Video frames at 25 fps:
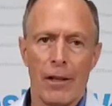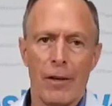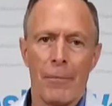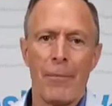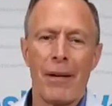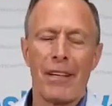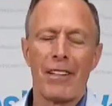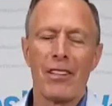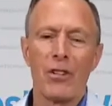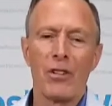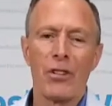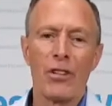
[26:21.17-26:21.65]

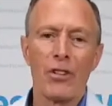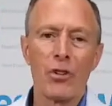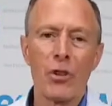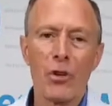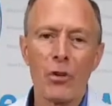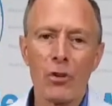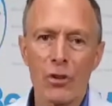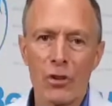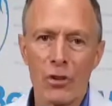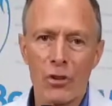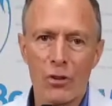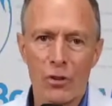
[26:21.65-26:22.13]
Make sure there's
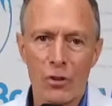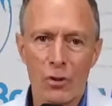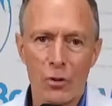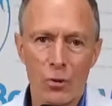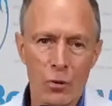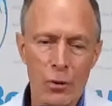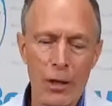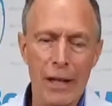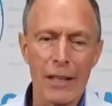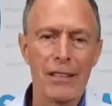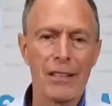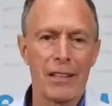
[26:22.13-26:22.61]
no
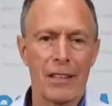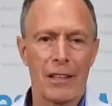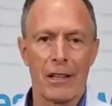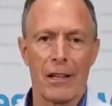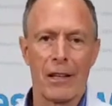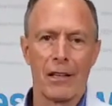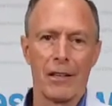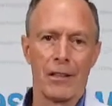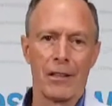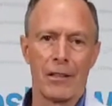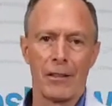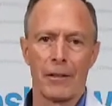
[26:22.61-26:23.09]
dressing
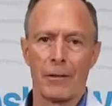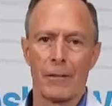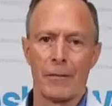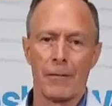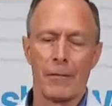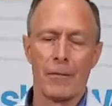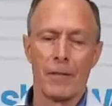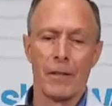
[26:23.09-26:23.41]
on there.